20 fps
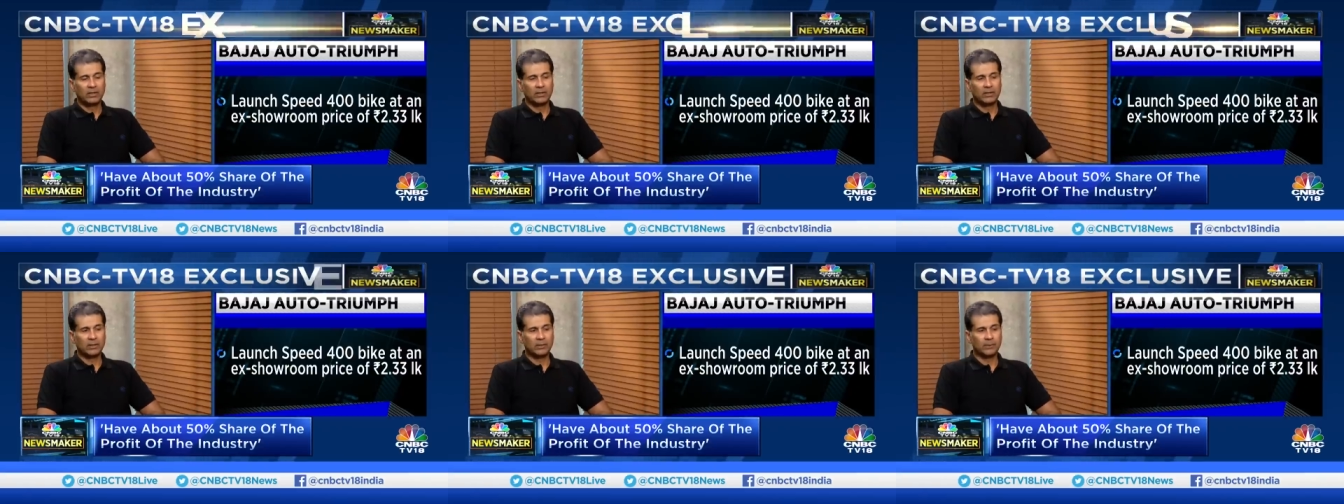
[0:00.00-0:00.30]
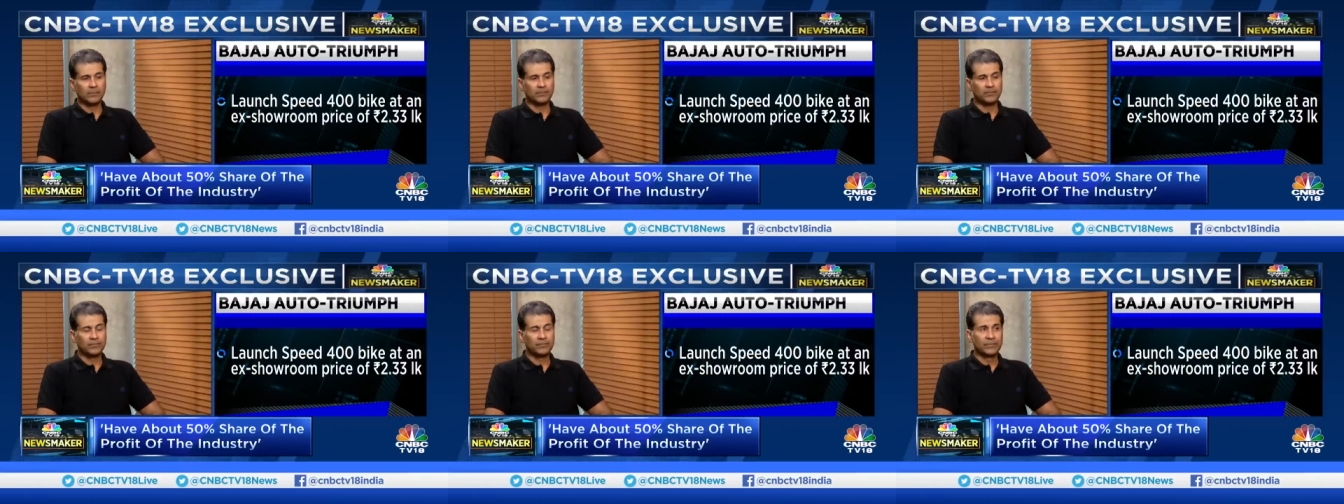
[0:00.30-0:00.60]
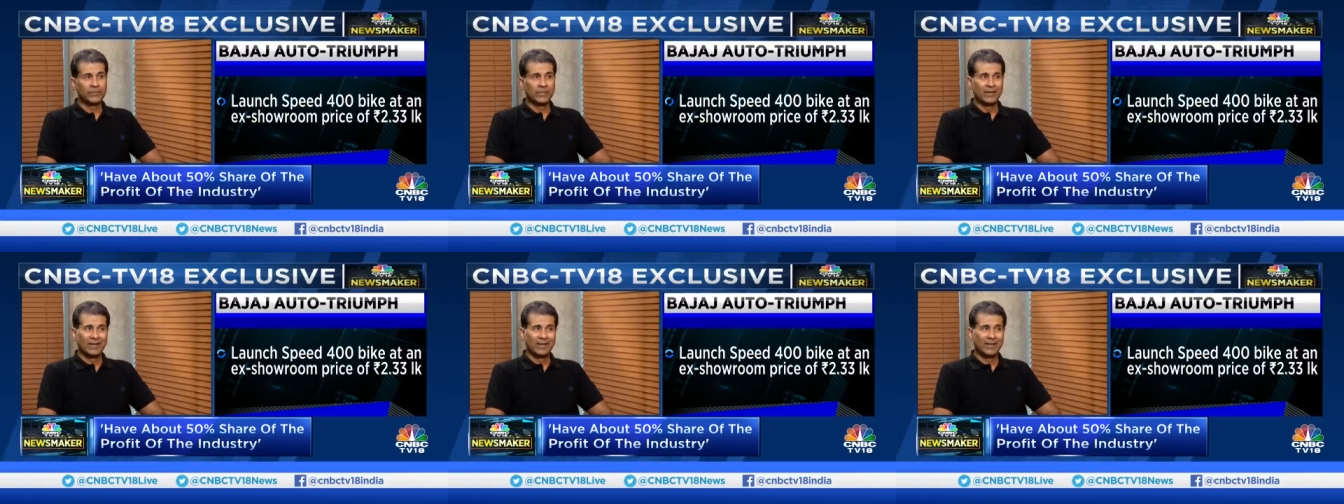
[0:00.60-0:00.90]
Um,
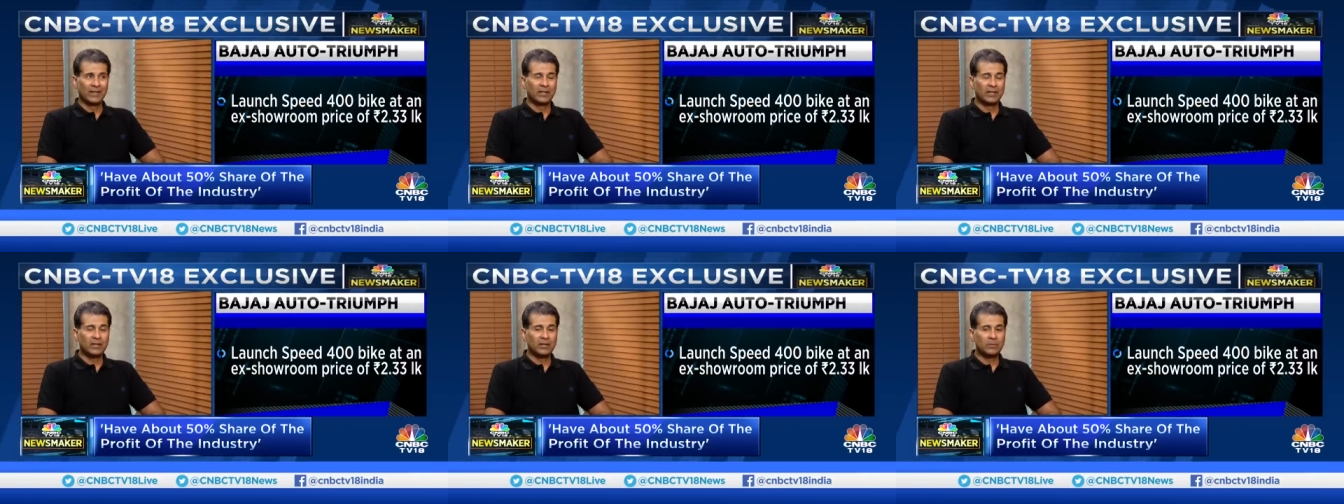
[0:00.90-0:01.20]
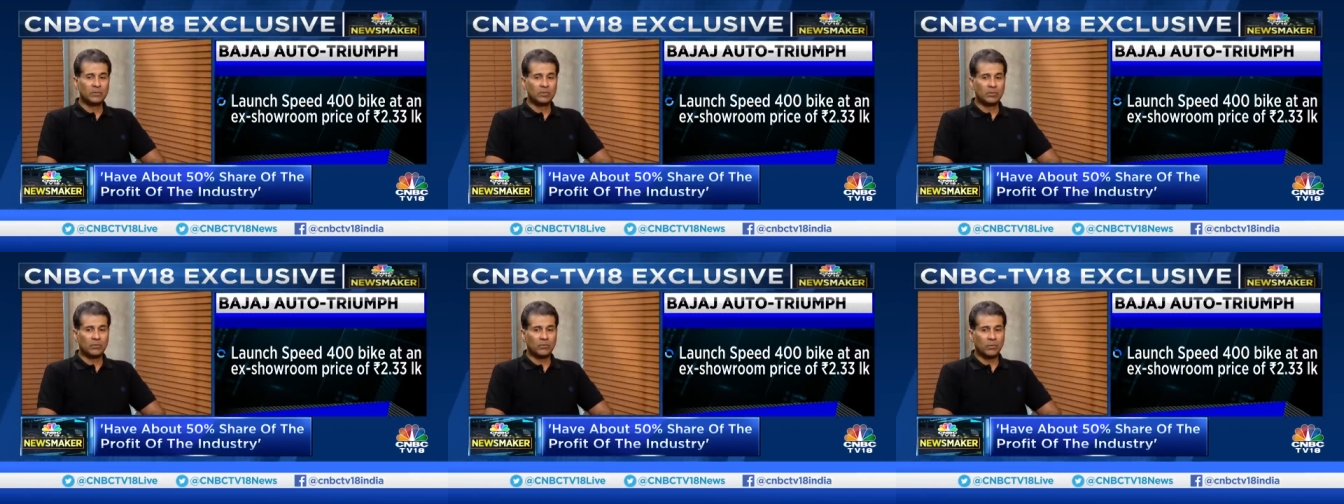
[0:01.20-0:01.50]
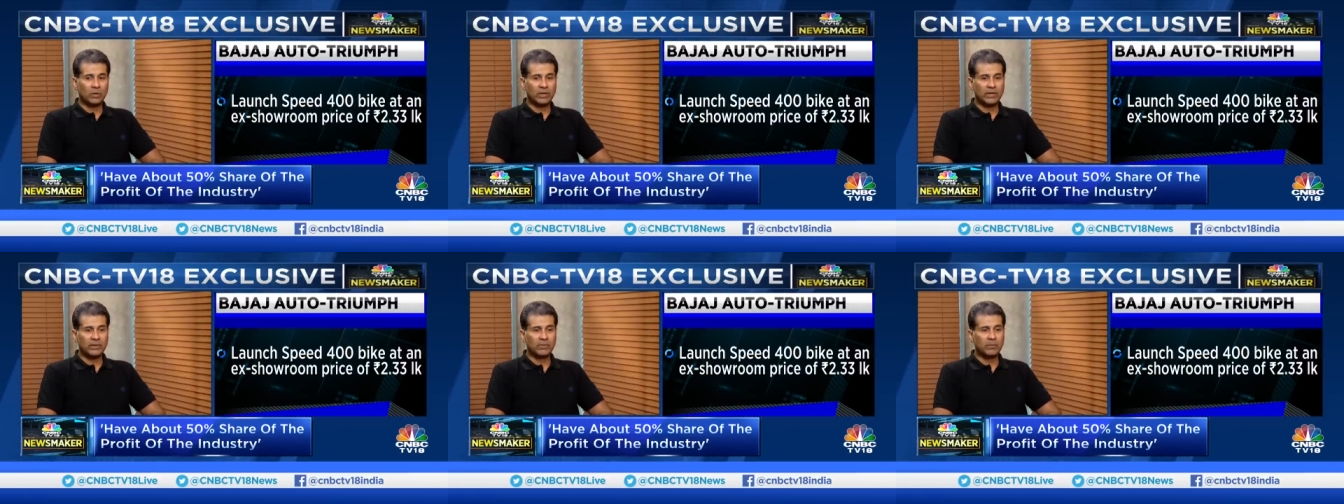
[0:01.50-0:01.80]
in terms of
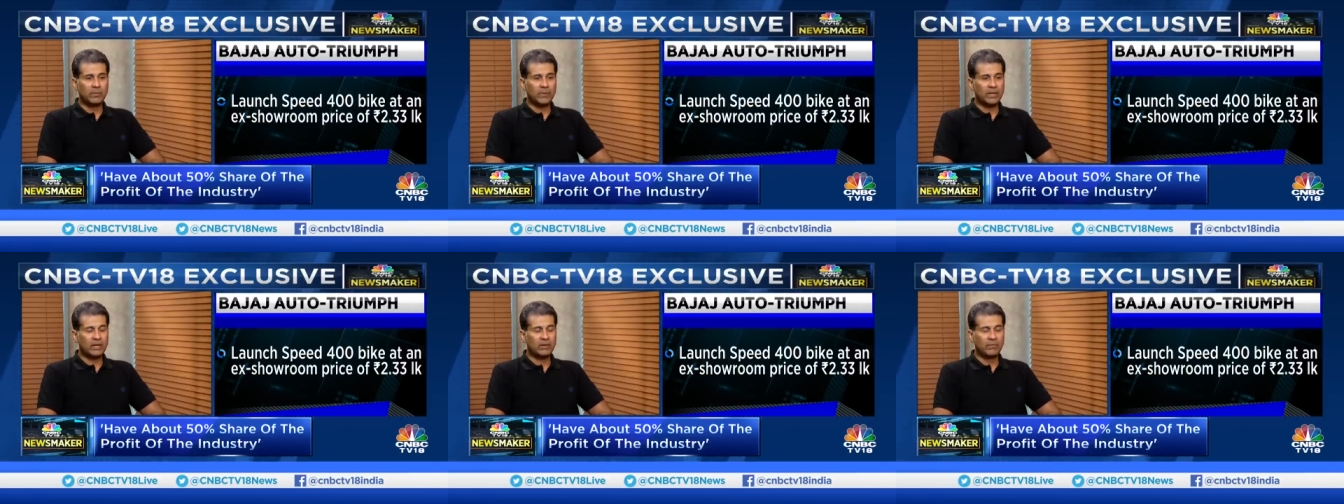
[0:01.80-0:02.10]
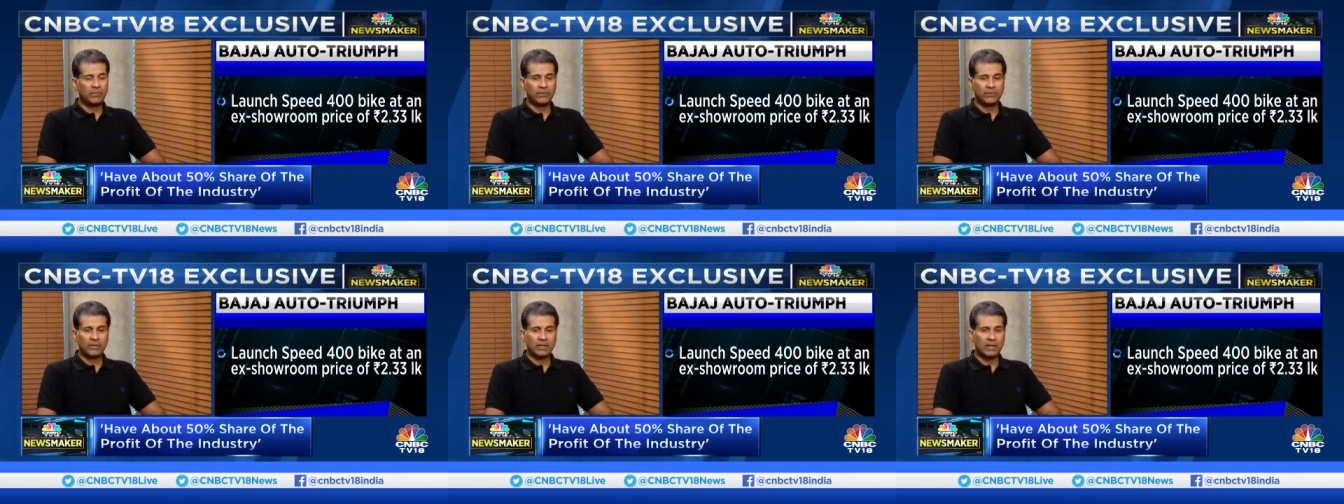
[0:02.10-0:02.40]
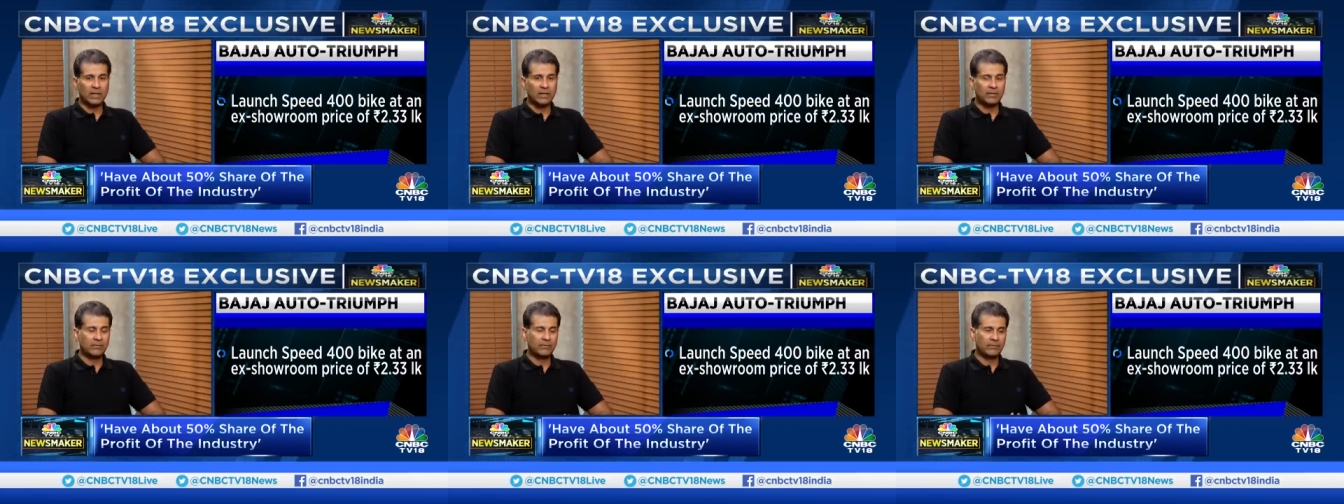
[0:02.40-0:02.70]
what impact we will
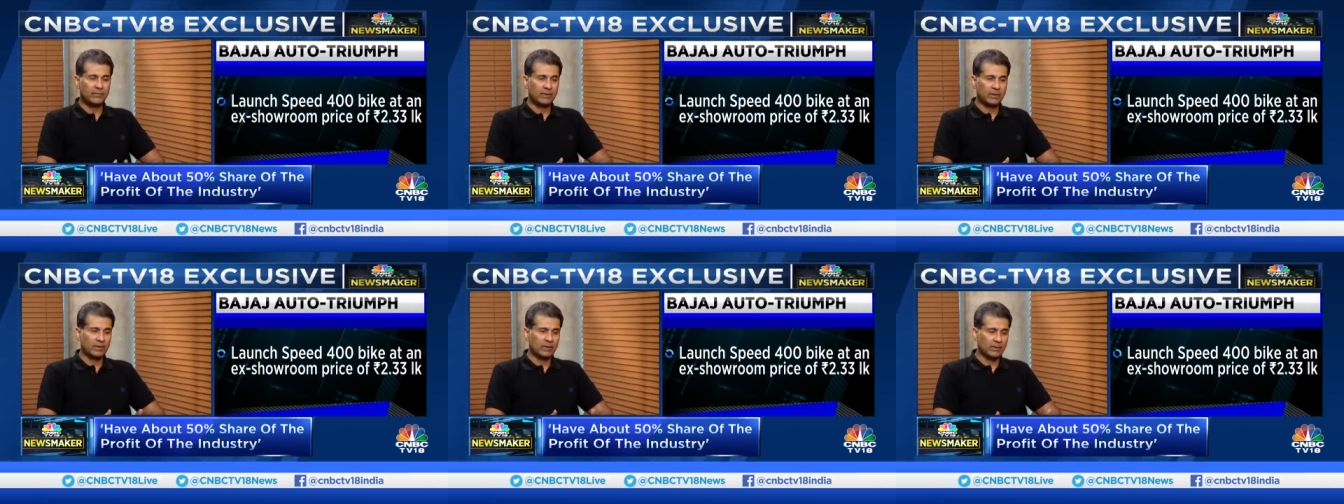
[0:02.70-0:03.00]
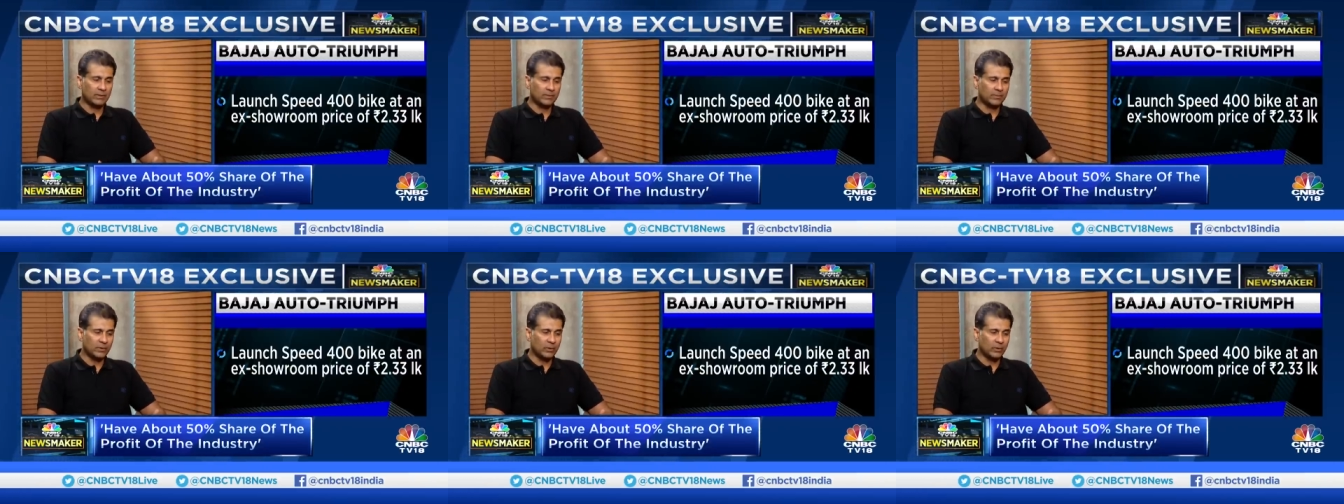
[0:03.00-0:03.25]
have, uh,